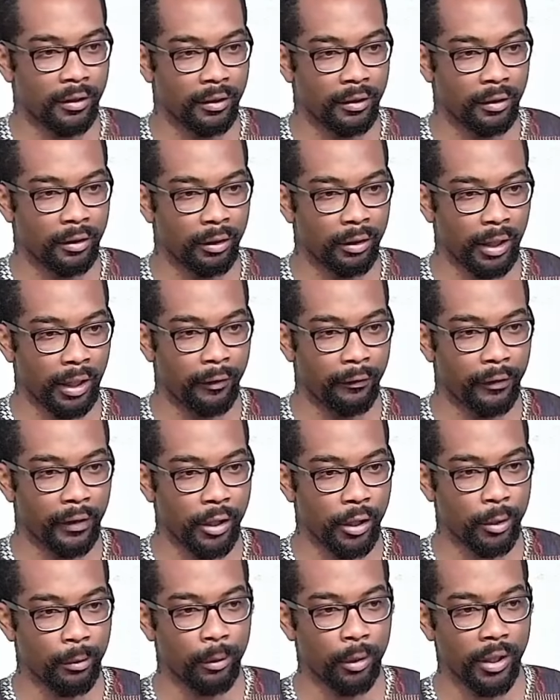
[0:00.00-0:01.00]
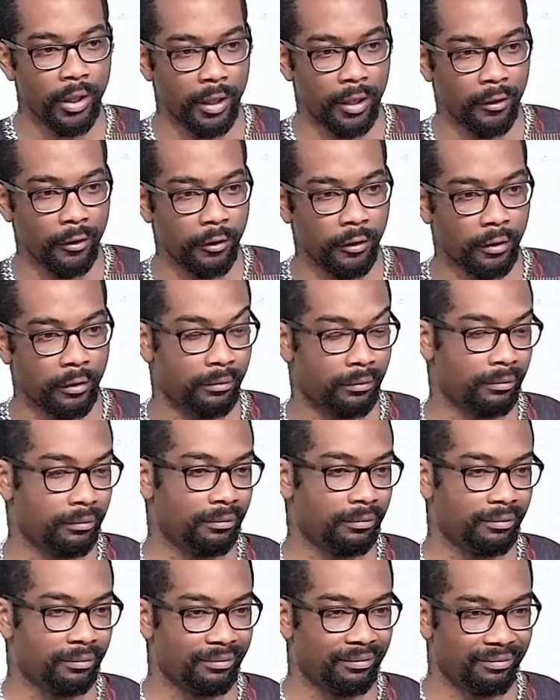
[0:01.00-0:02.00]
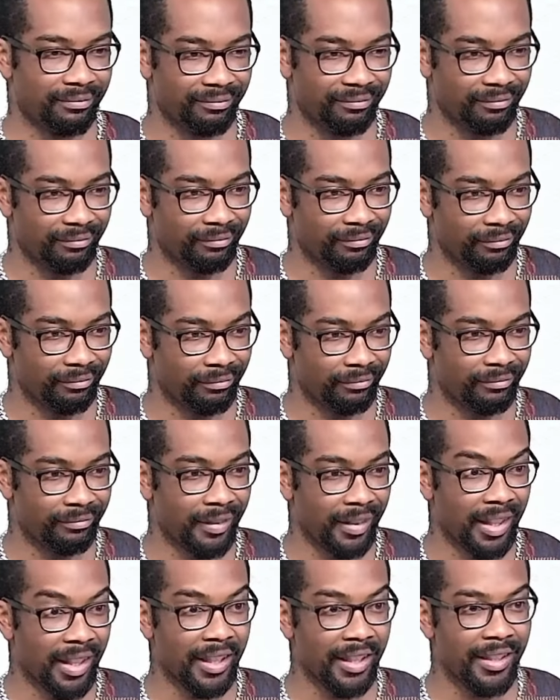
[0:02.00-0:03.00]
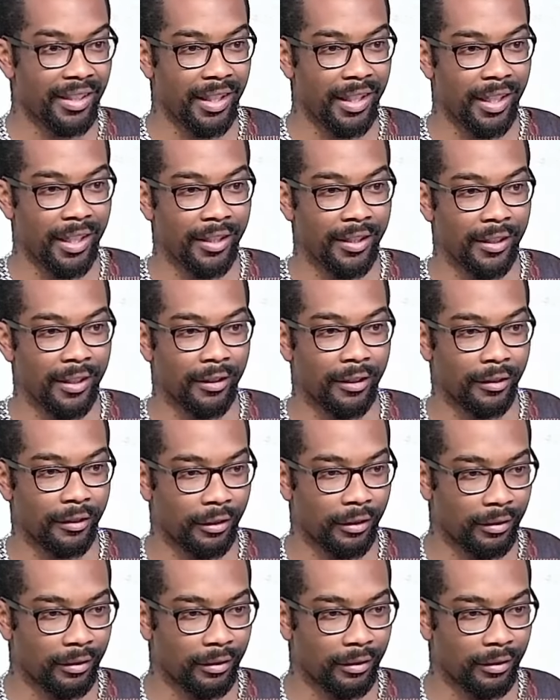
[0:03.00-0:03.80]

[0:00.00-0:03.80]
"Can you find somebody else?" thirty-eight years.